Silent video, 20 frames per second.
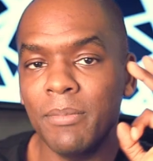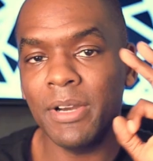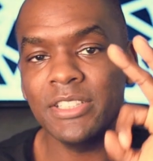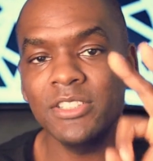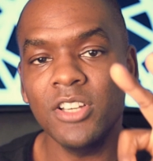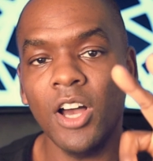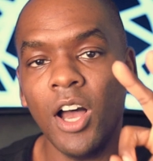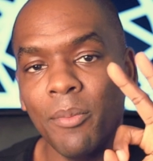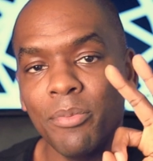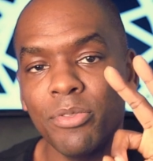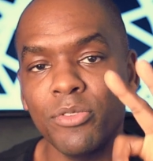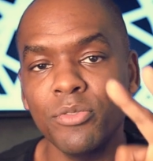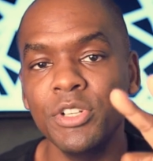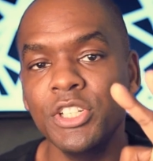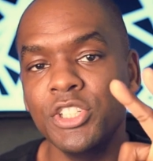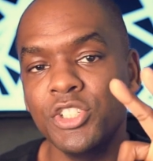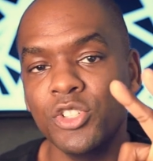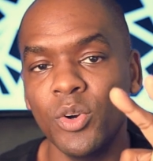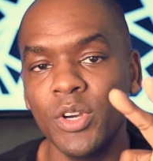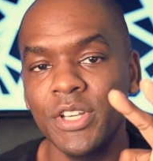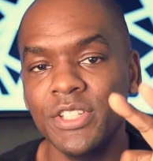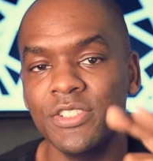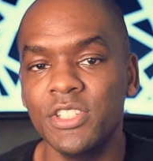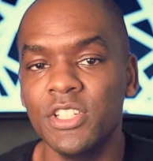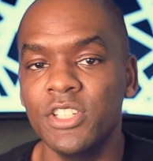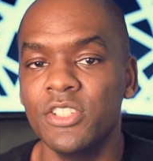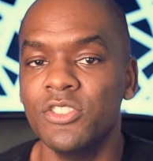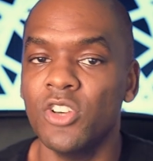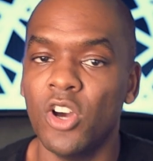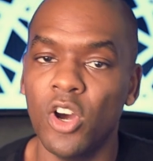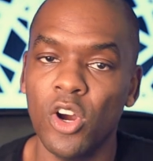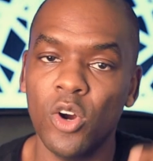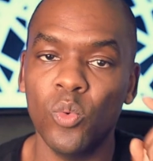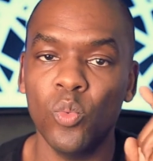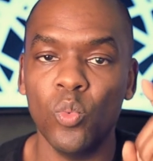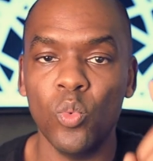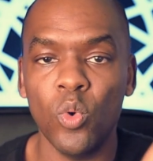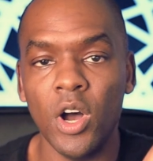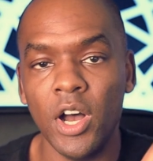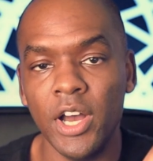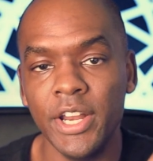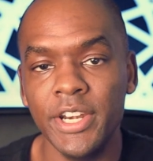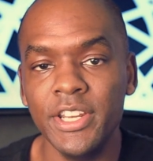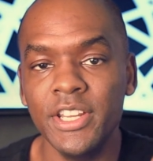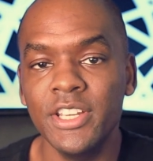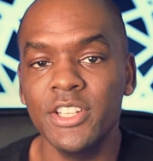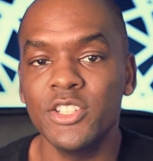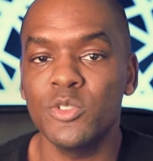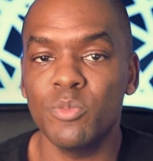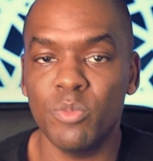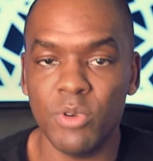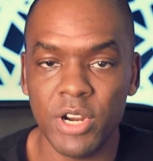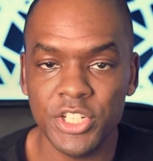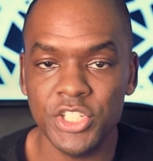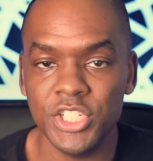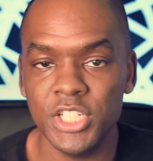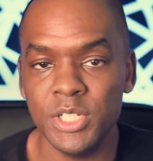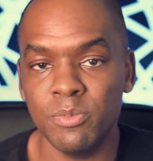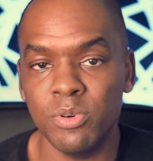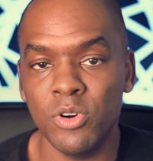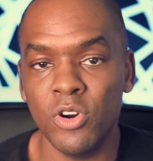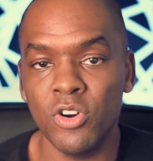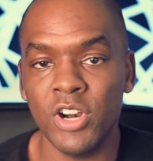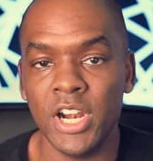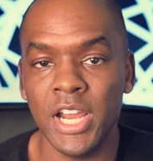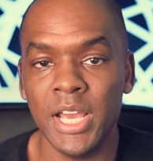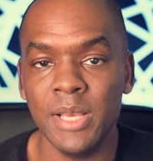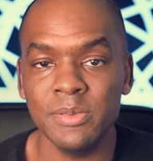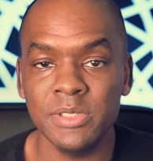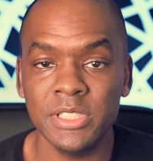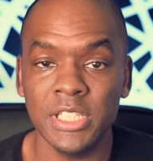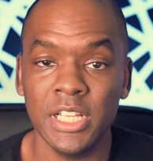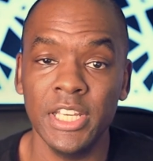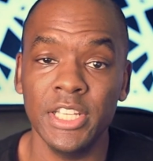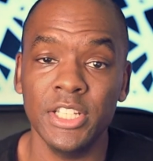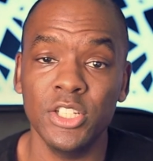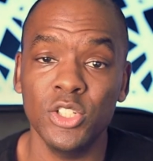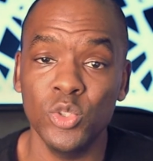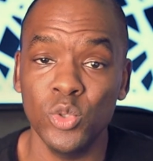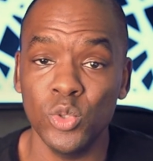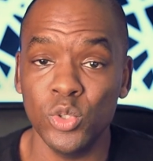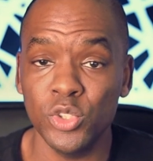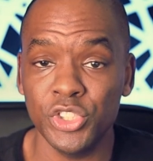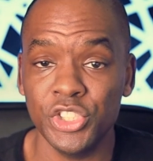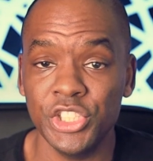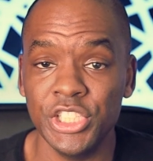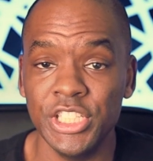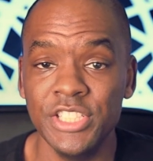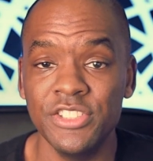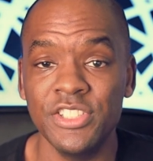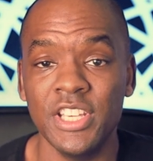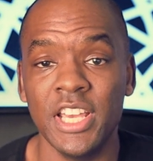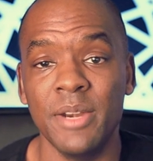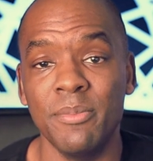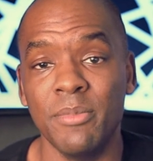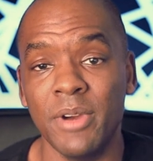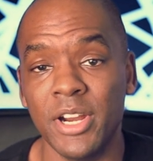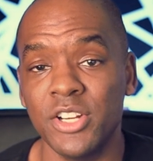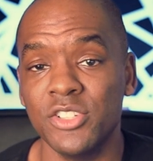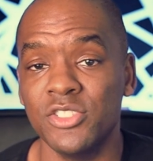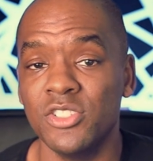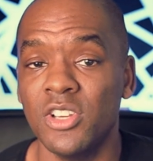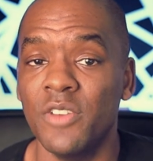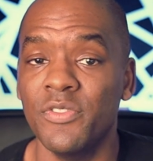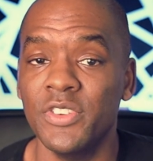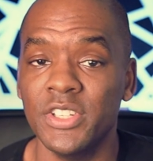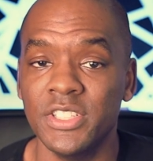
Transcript: My top 3 choices are 1, spreadsheet programs like Google Sheets and Microsoft